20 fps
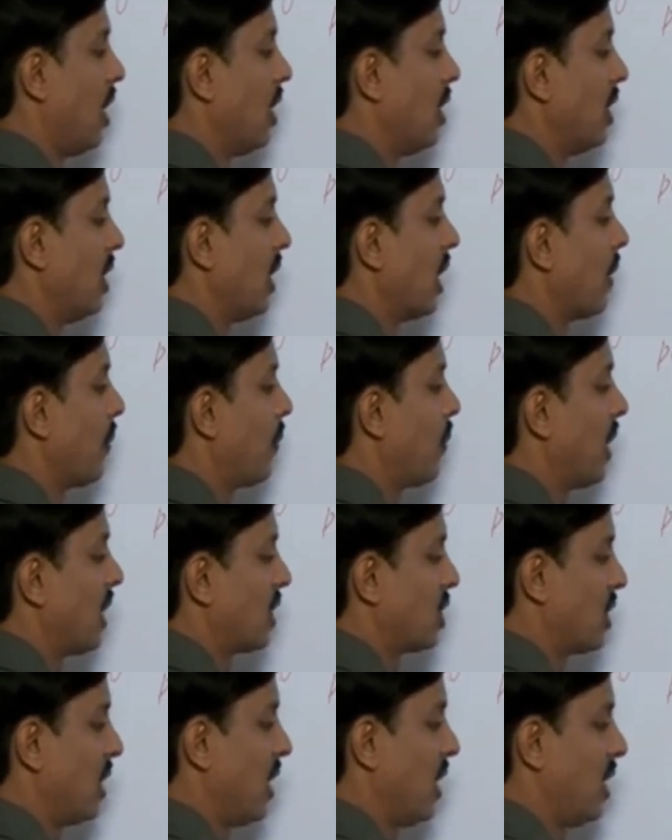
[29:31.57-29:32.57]
Here
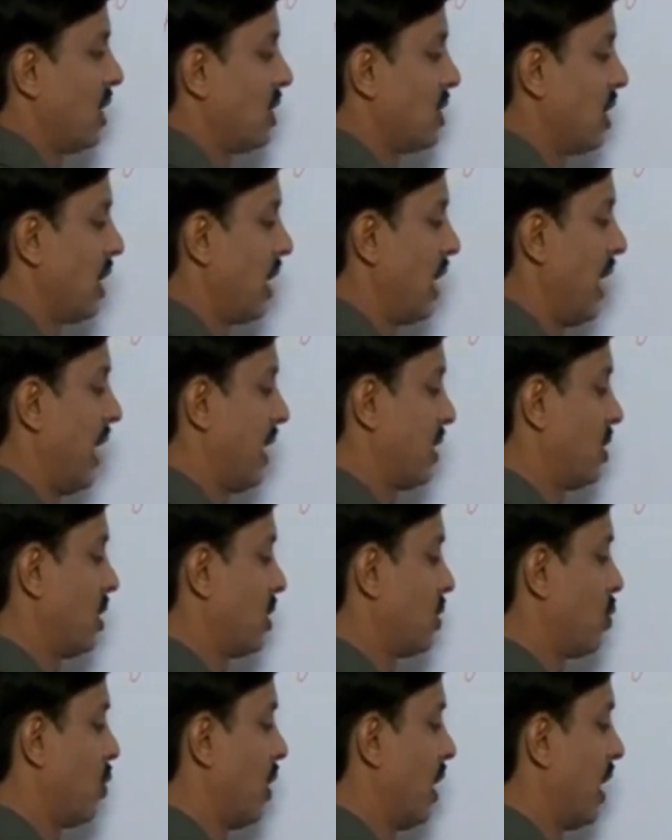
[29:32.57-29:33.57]
first is x
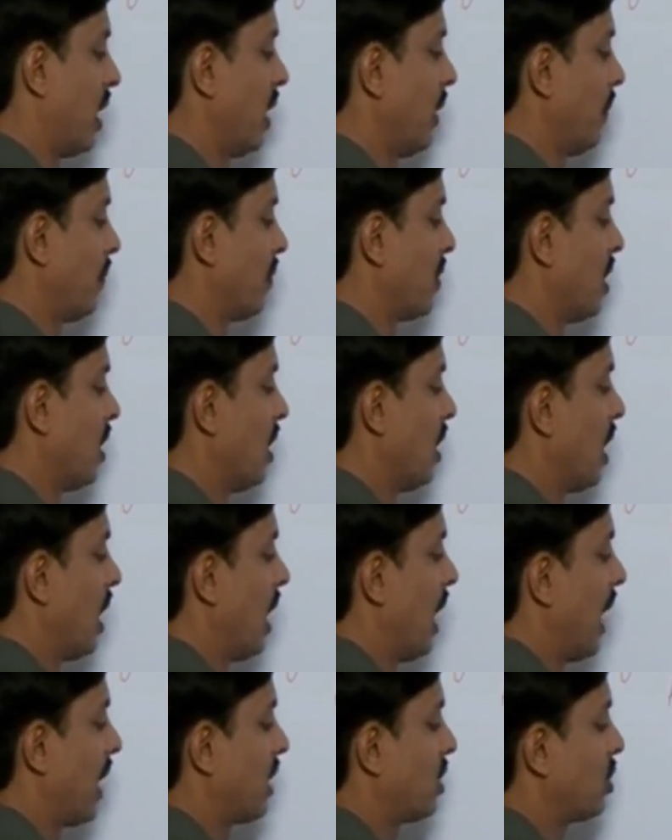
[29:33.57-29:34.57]
square,
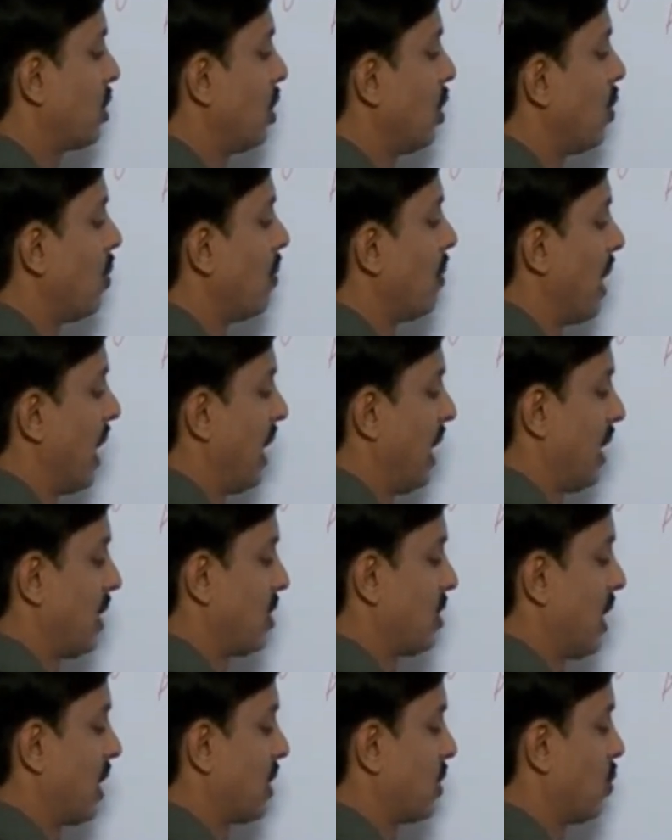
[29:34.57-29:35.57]
x cube minus
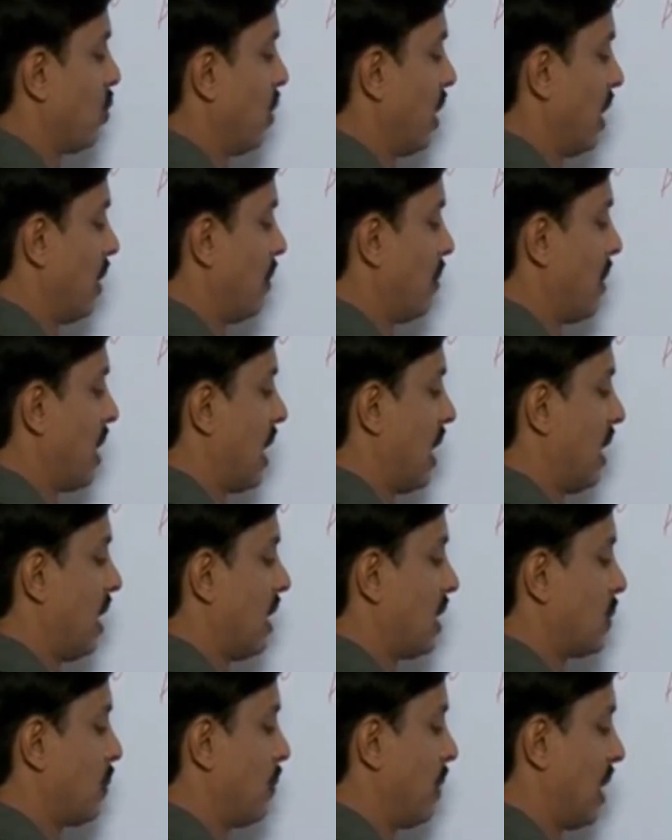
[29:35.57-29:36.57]
x square
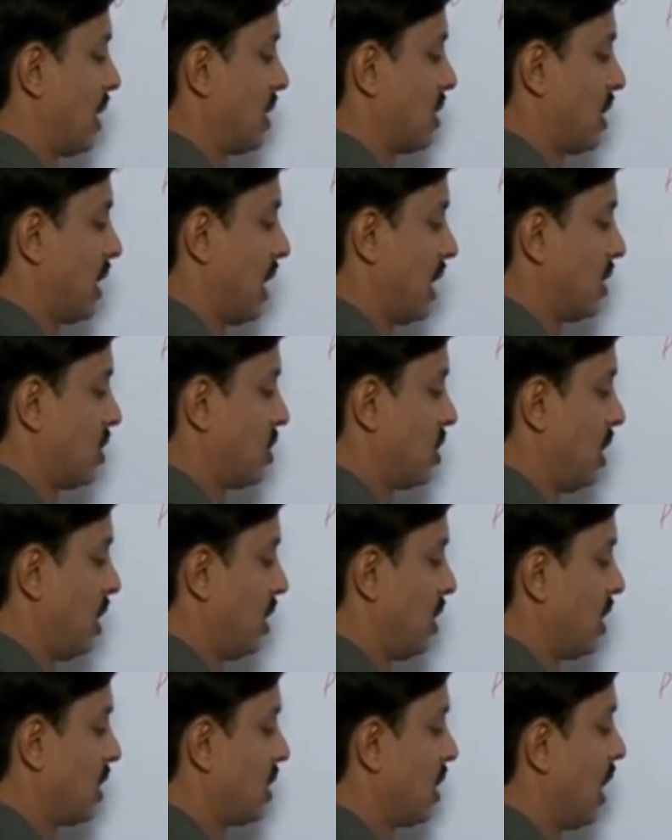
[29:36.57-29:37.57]
minus plus
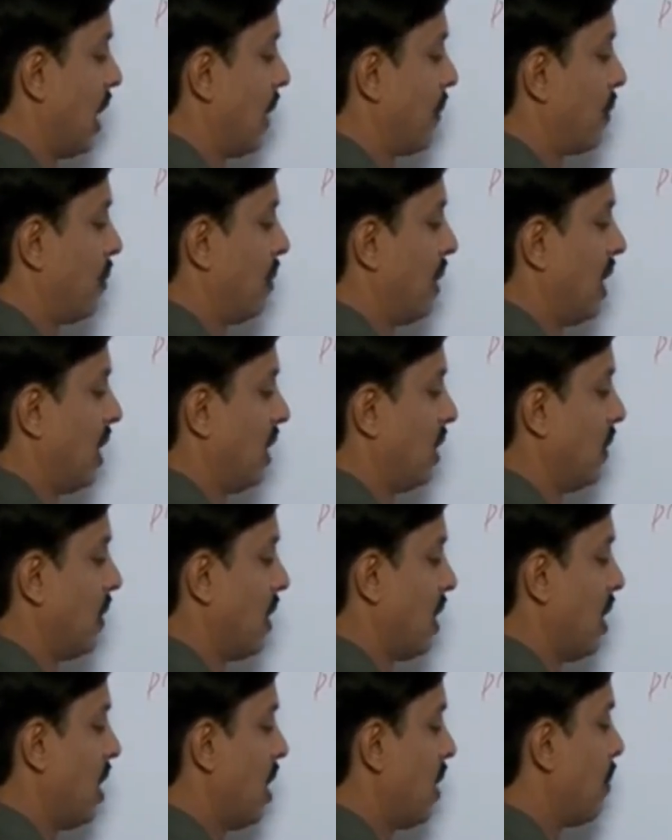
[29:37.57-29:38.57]
cancel, this left with
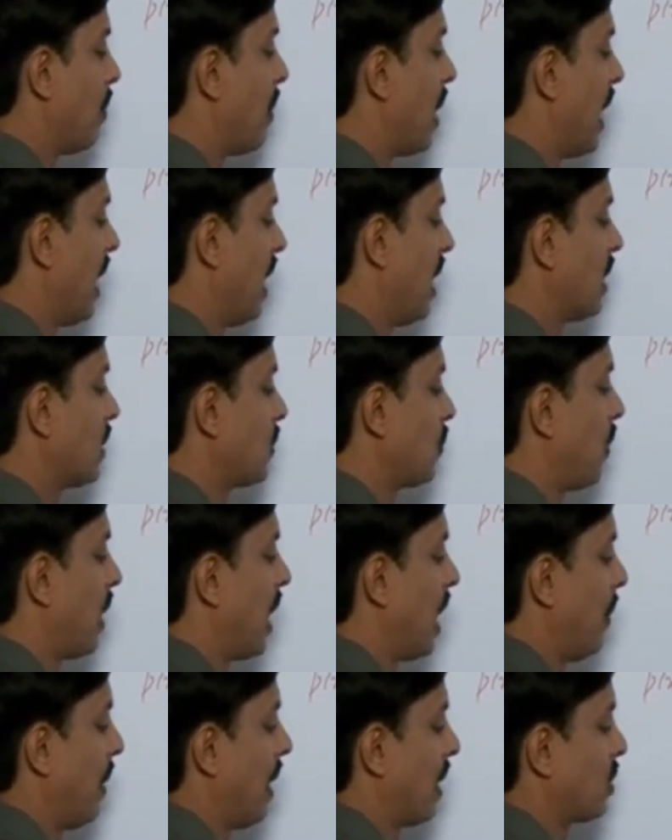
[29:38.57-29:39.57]
minus
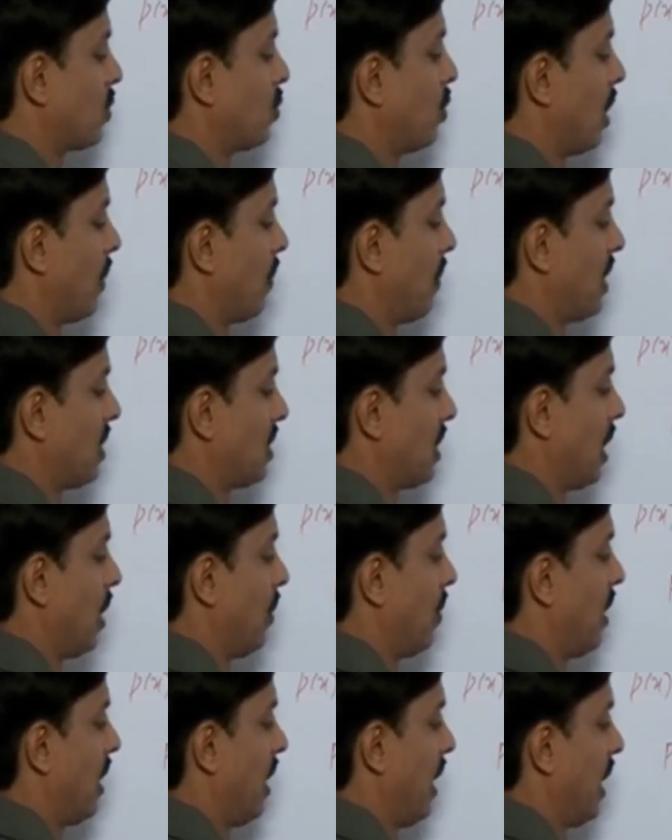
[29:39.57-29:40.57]
5x square plus
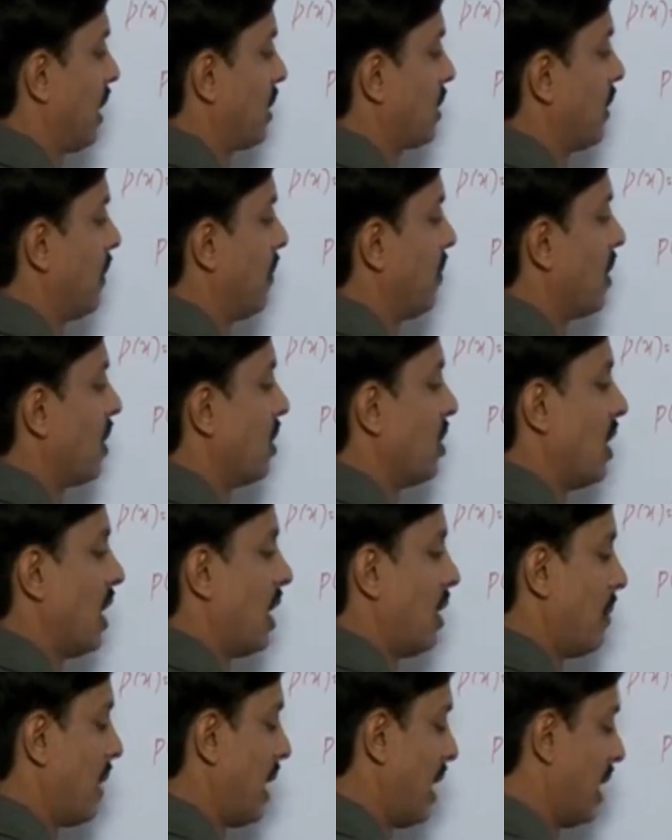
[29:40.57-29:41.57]
11x,
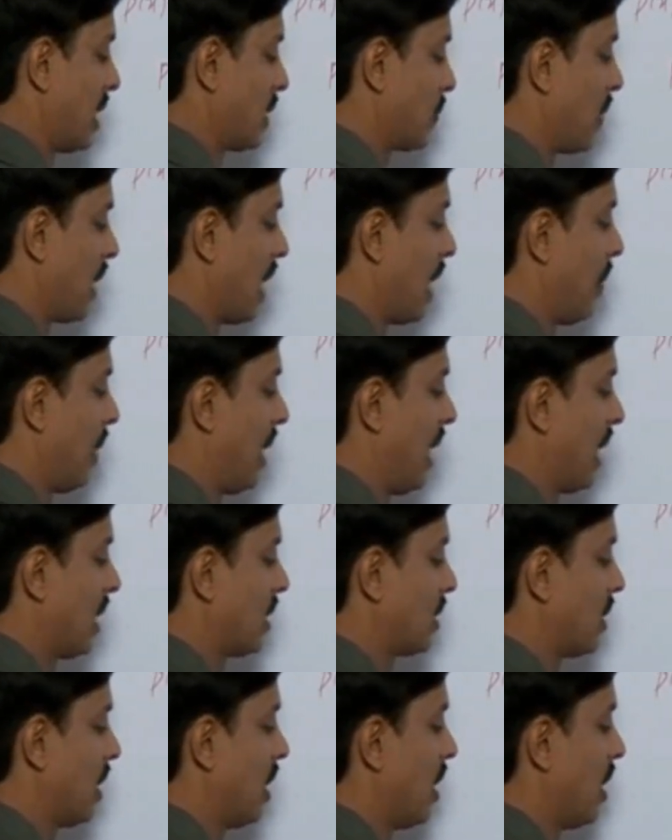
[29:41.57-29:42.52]
then minus 5x,